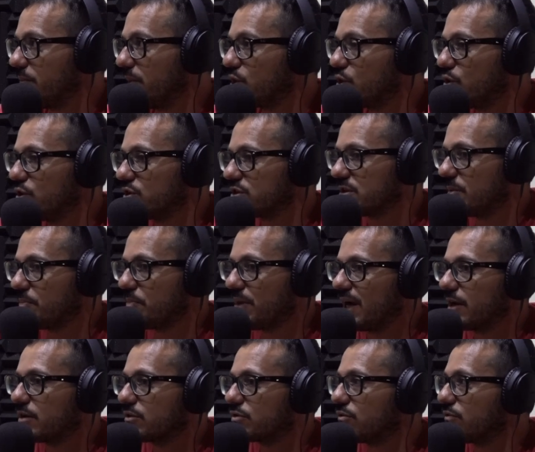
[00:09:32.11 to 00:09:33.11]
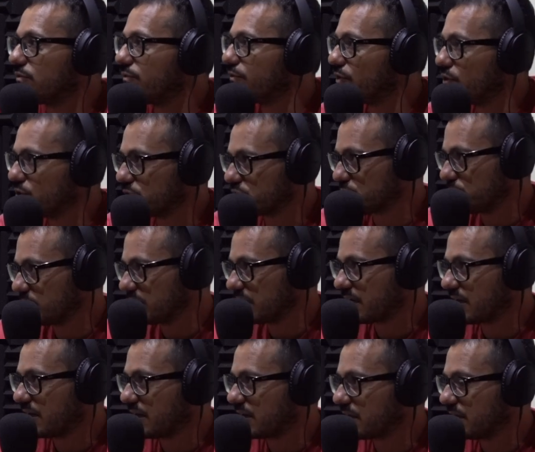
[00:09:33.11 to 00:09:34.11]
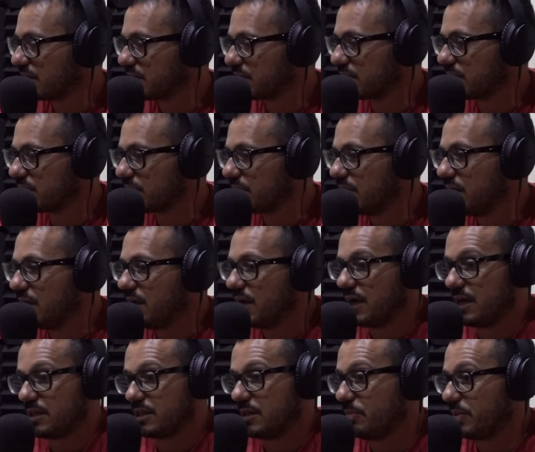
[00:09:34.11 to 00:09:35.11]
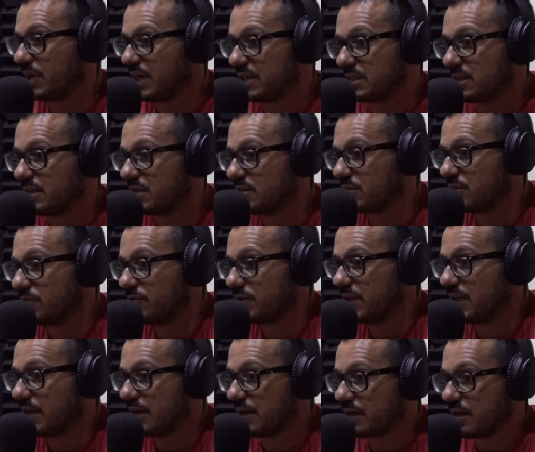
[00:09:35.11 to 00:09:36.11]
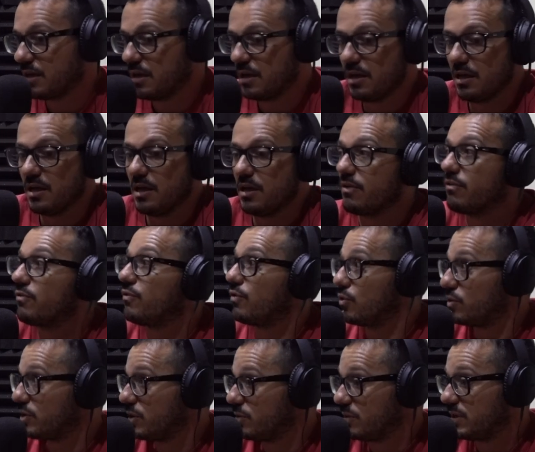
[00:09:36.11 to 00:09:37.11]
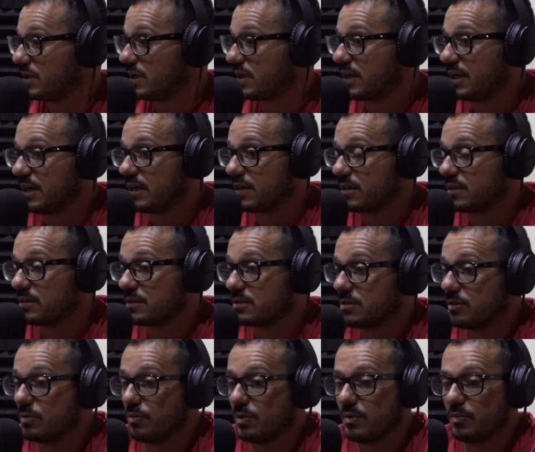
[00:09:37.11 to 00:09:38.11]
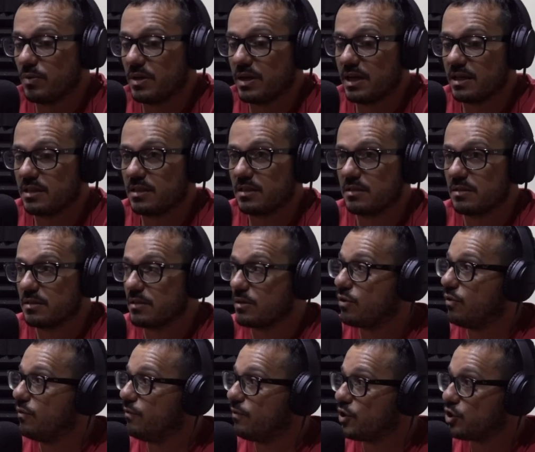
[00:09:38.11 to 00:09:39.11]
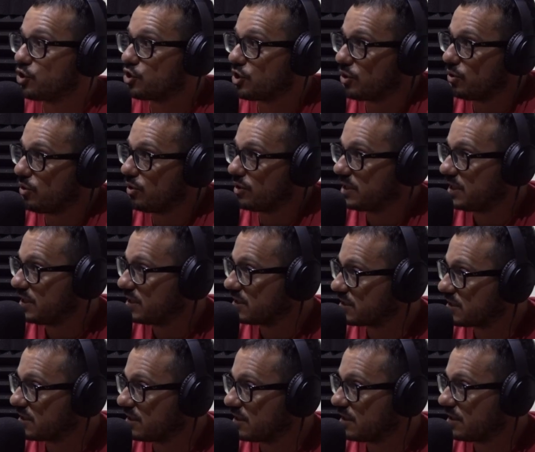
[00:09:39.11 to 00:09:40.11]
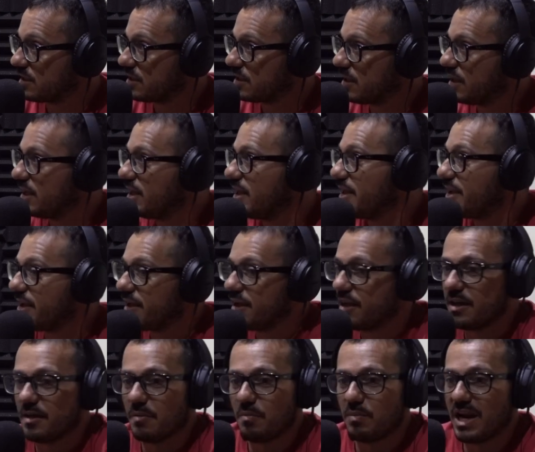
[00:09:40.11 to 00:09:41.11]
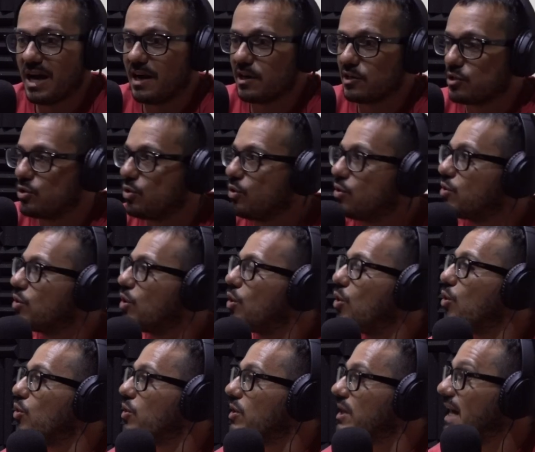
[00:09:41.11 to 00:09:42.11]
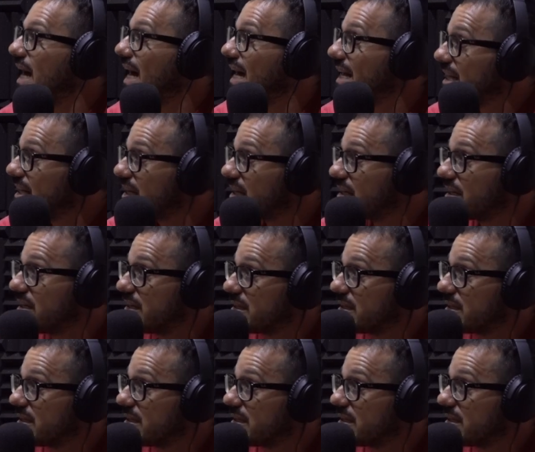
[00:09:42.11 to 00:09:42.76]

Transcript: yeah, because so the plankton floats with the current, uh, yeah. and the plastic is over there yeah. floating with the current. Mm. So when we so, get yeah. converging all this uh, plankton, organic